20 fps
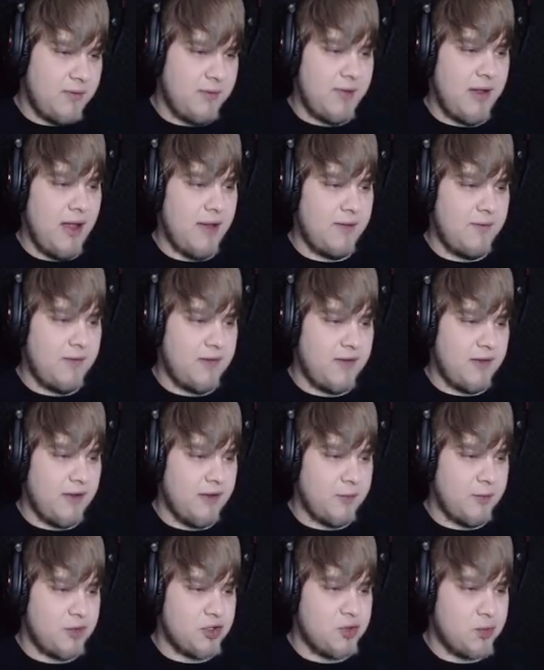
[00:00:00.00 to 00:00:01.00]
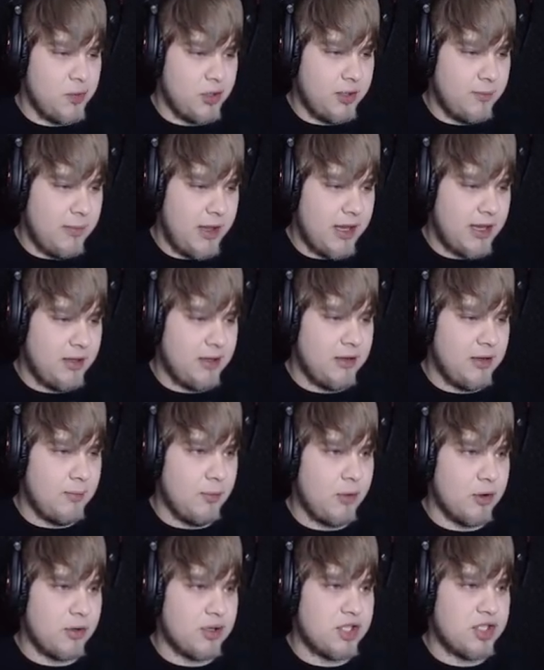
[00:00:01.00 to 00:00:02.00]
in this house will surely make it a little
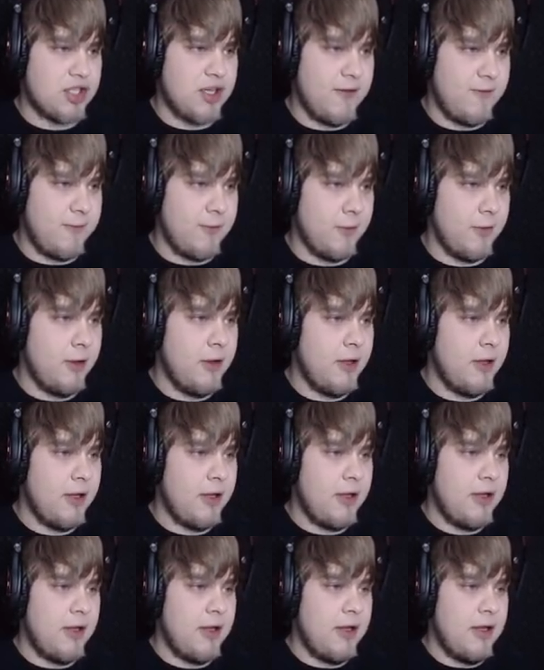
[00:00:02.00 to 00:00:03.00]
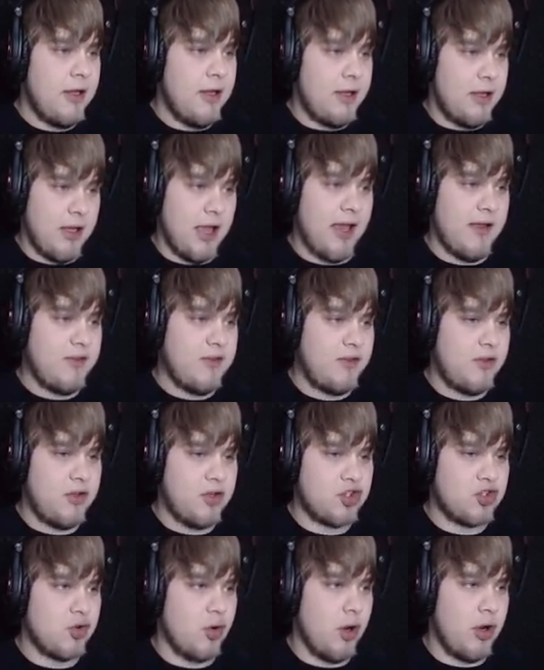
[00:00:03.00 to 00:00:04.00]
more cheerful. Yes,
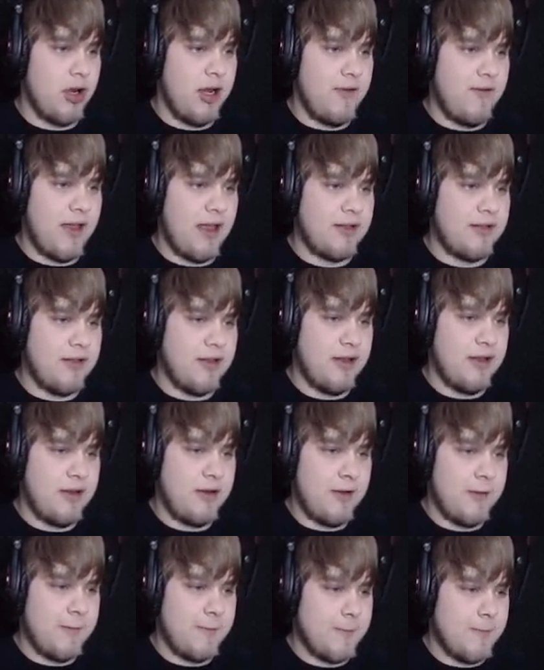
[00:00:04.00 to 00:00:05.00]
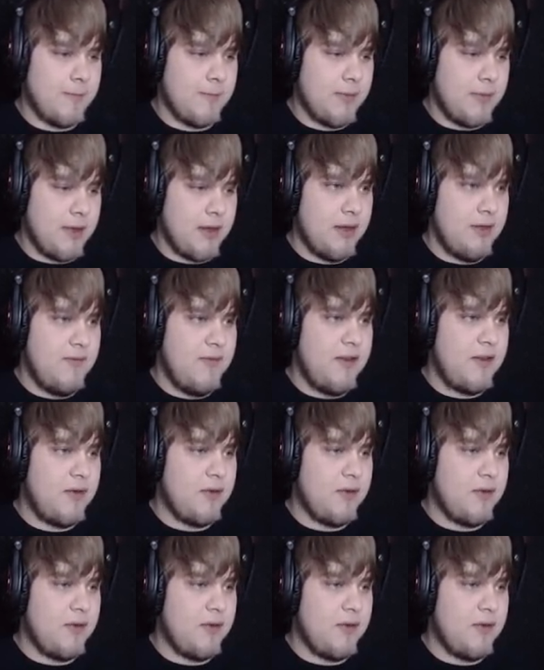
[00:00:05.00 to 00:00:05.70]
surely that did. The